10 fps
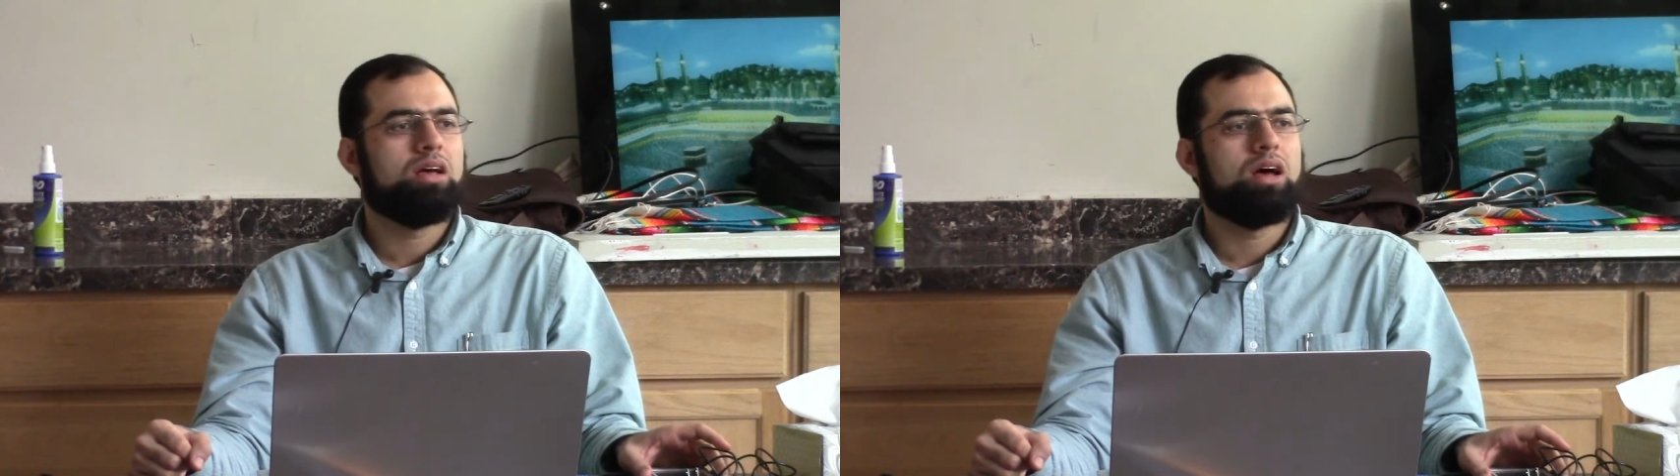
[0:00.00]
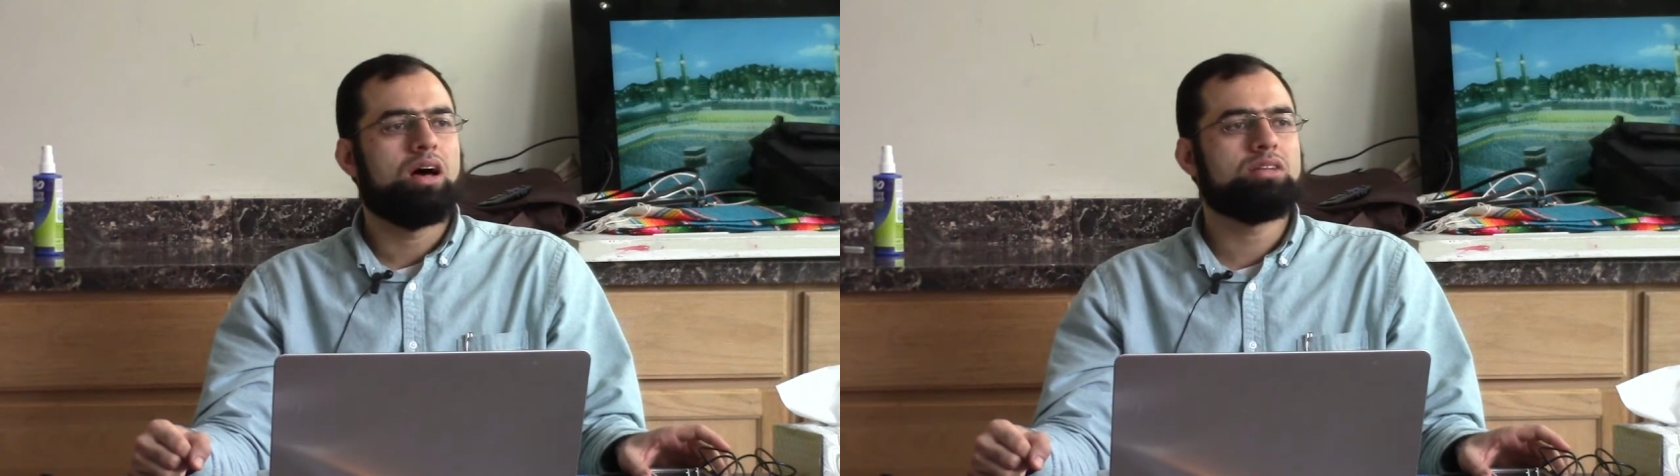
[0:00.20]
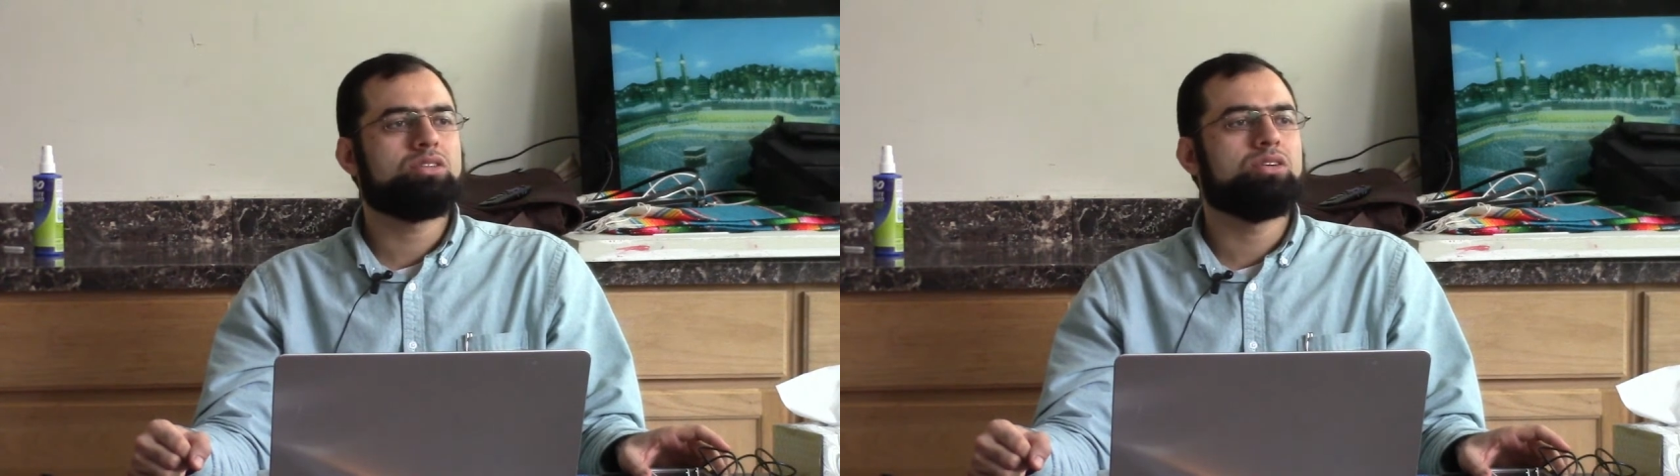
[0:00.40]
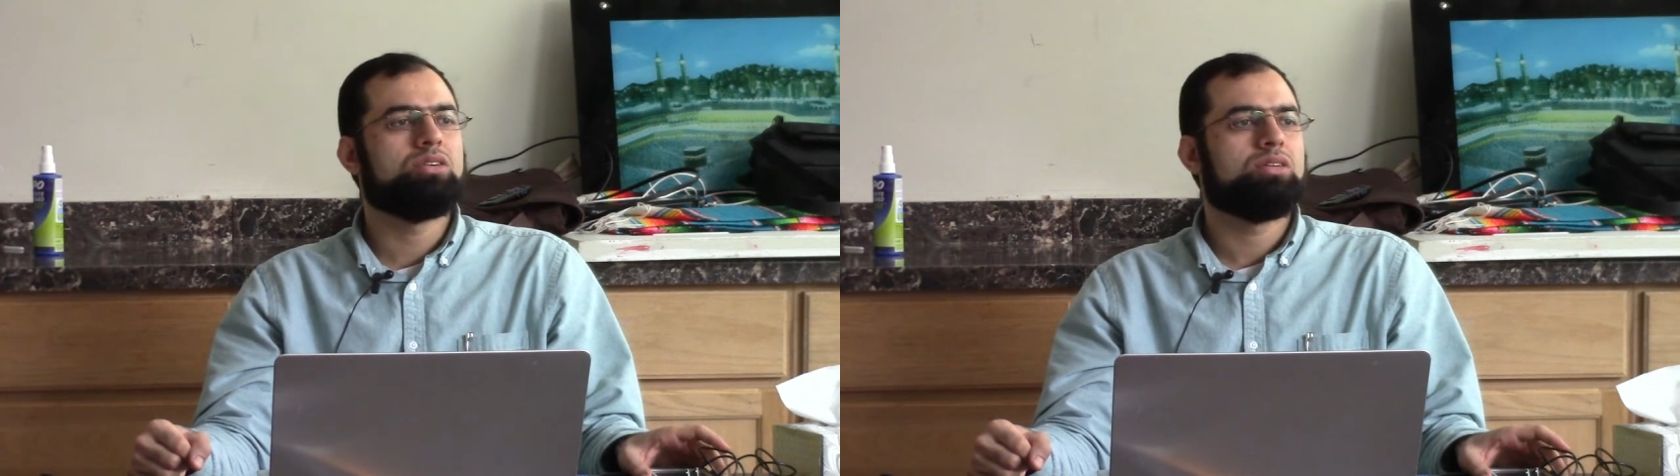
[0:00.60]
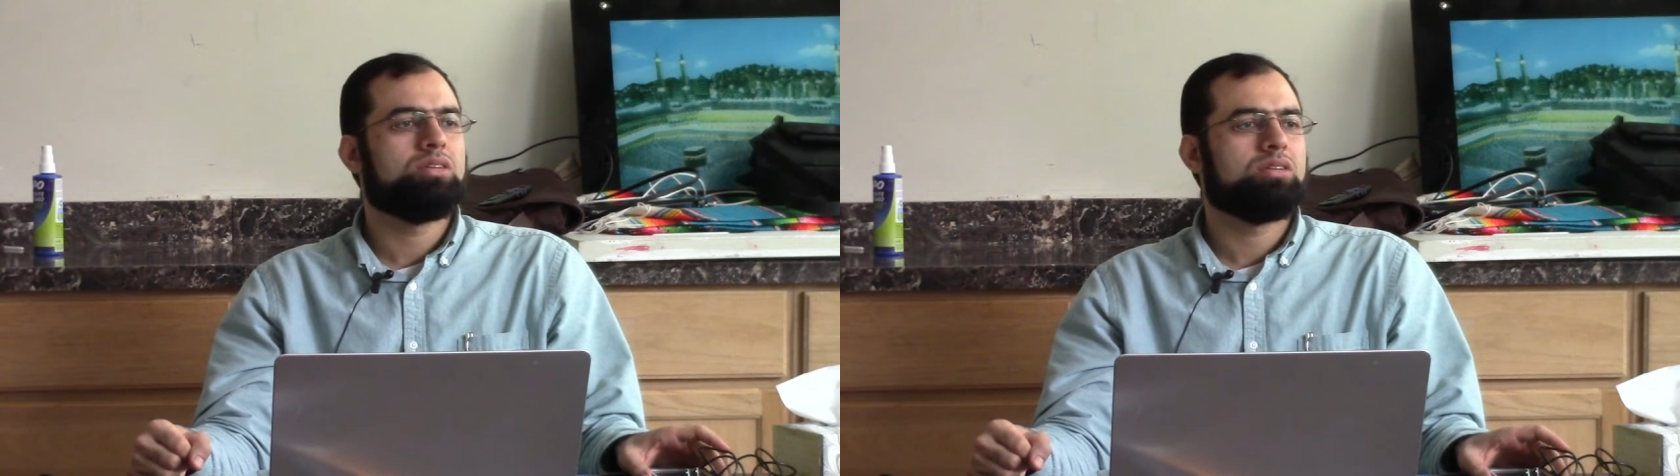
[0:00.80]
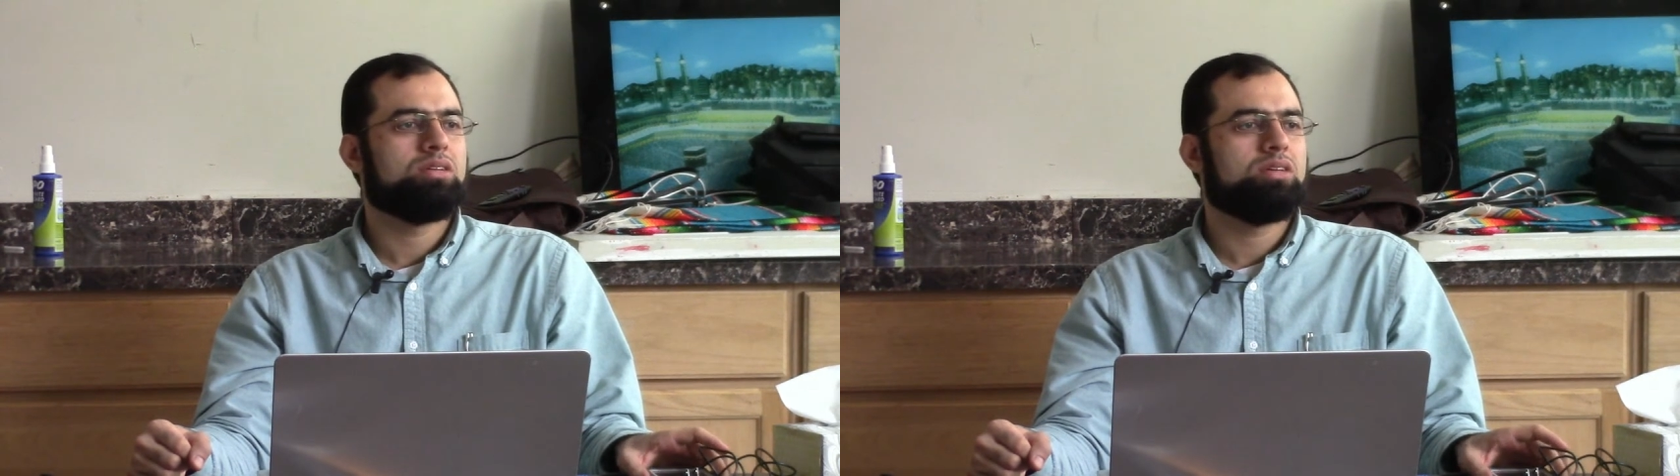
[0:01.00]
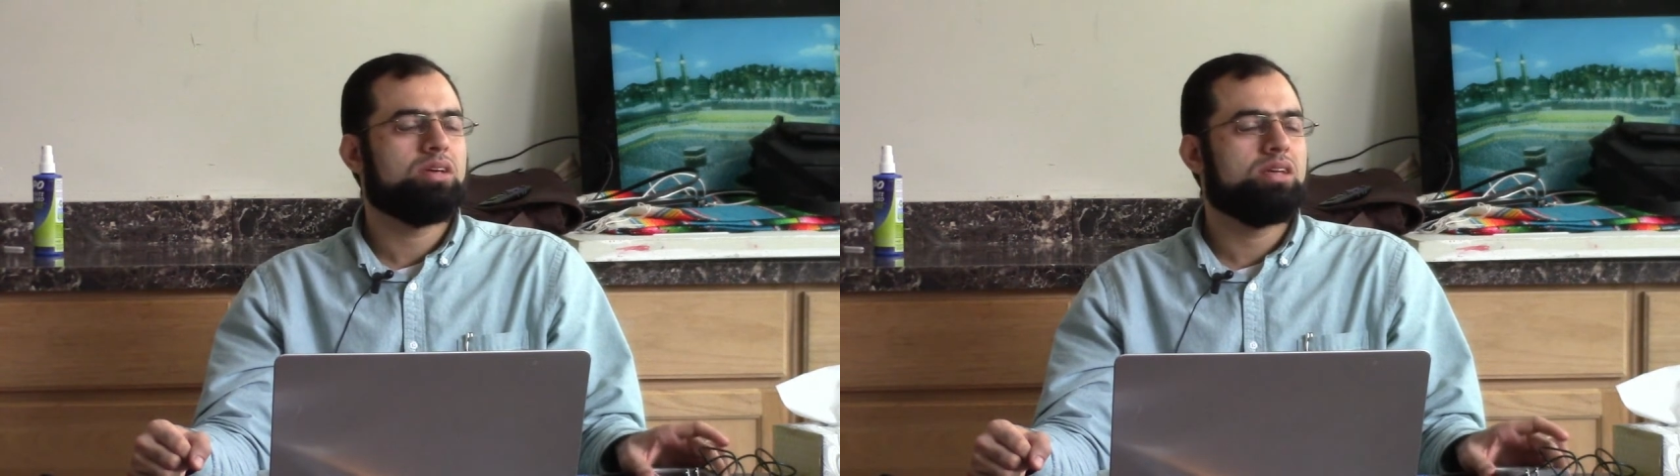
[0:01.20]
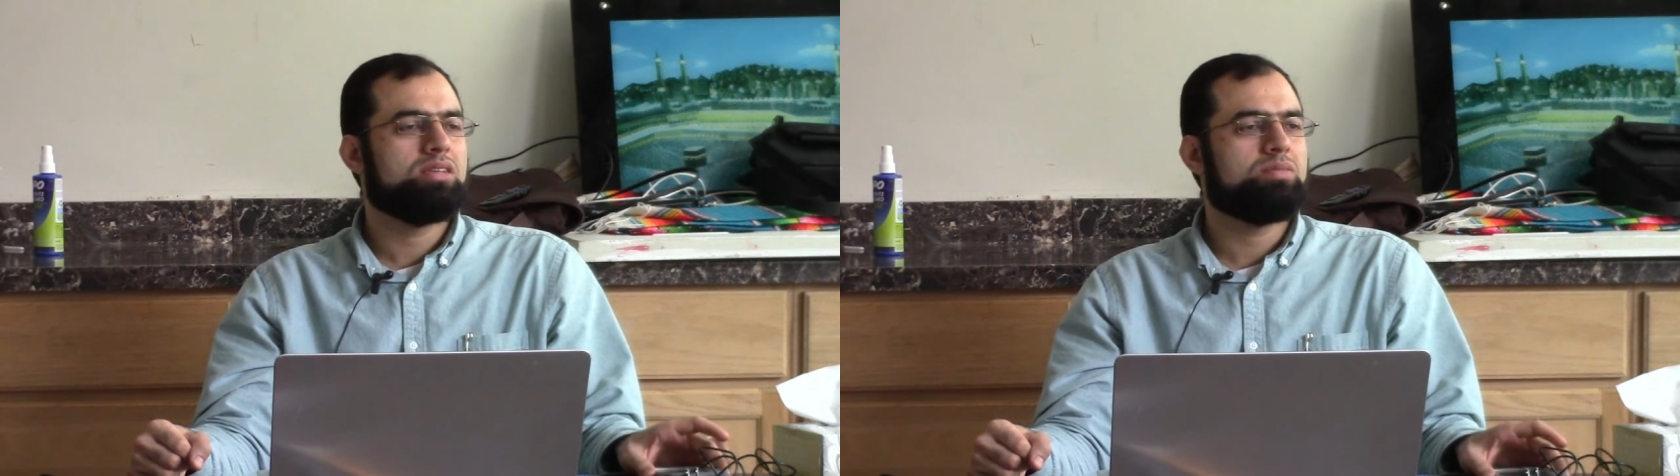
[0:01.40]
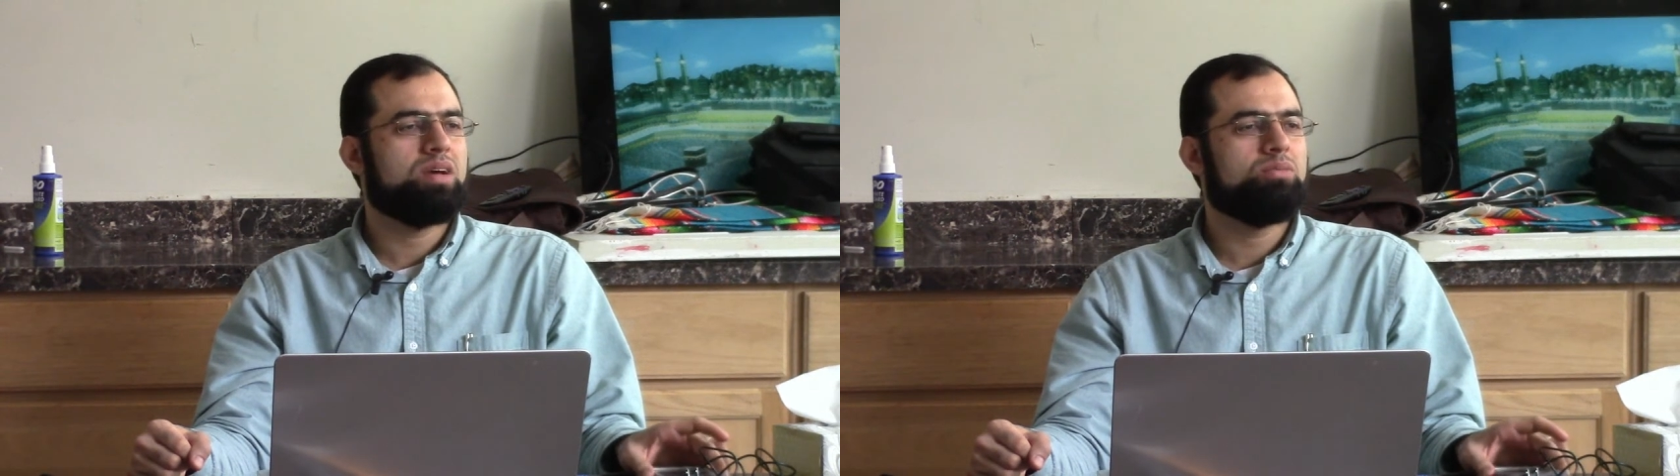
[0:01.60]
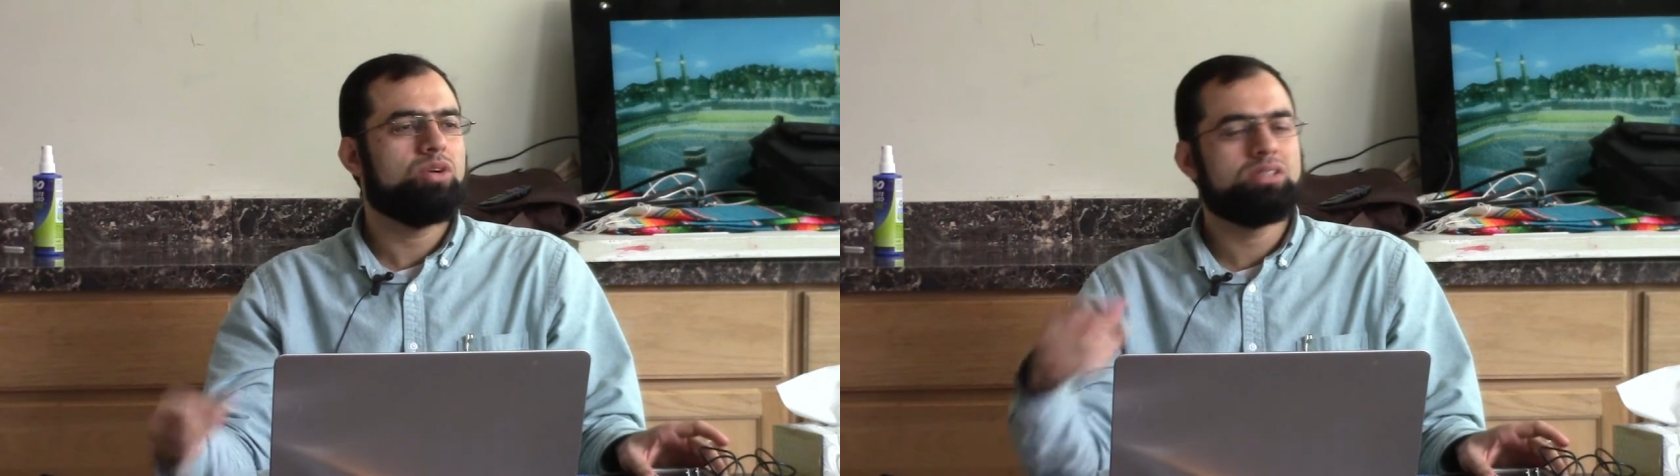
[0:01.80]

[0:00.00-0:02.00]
Ato. Is it mahmus?